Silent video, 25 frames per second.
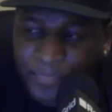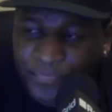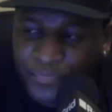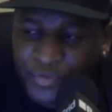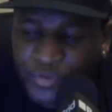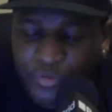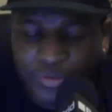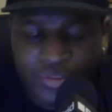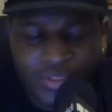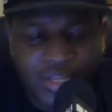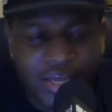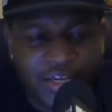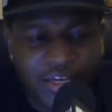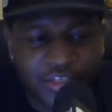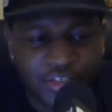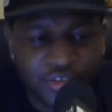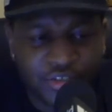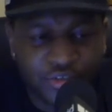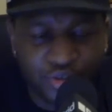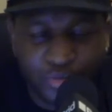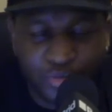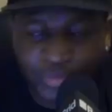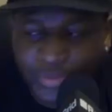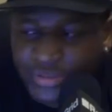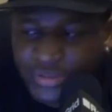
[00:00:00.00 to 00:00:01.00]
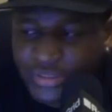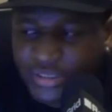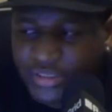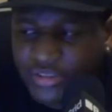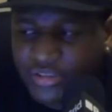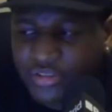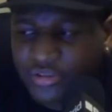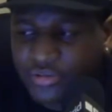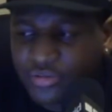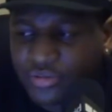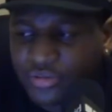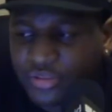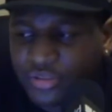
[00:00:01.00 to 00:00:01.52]
you unlock your true
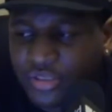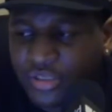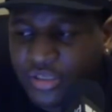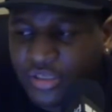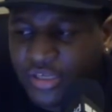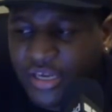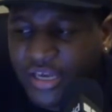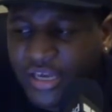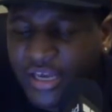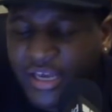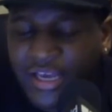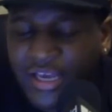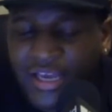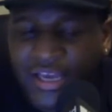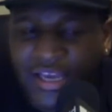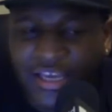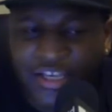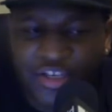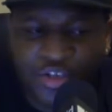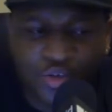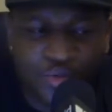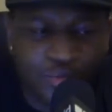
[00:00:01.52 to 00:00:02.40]
potential and